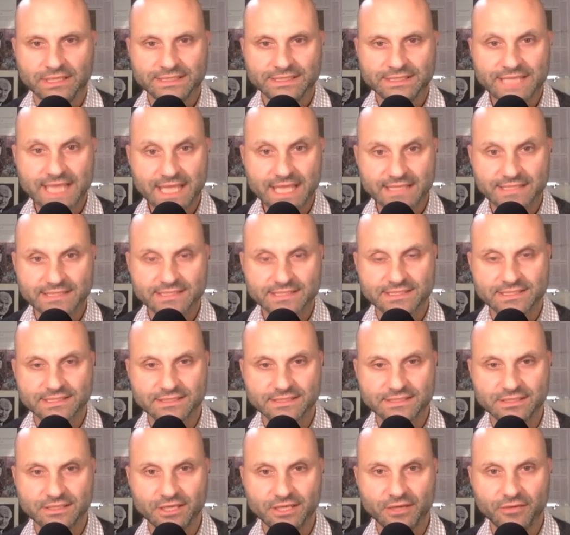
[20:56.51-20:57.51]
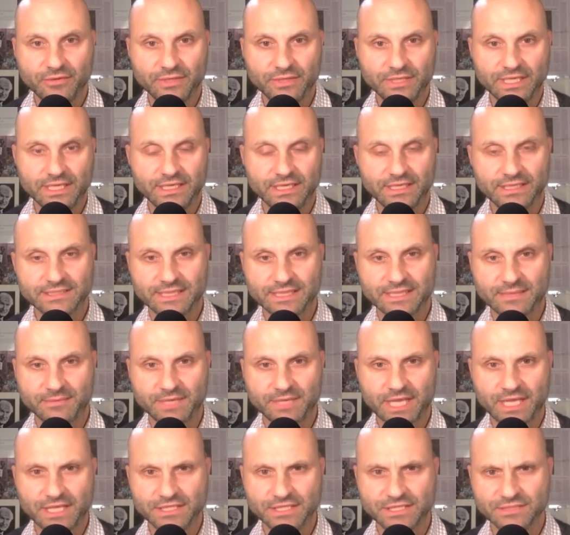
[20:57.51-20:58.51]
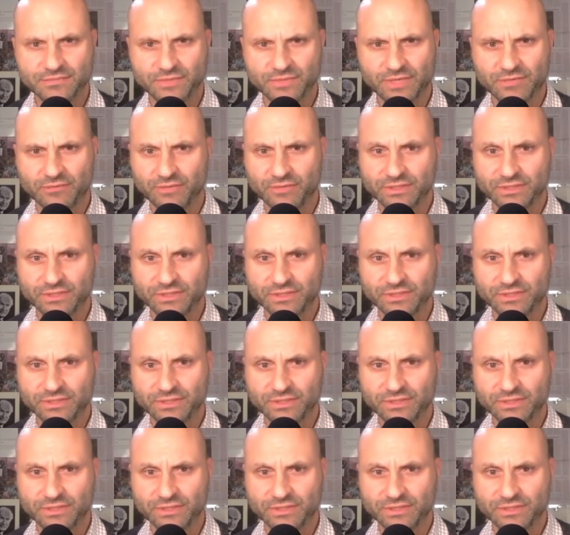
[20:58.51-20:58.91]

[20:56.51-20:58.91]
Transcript: tests, you know, and, and examinations. You're but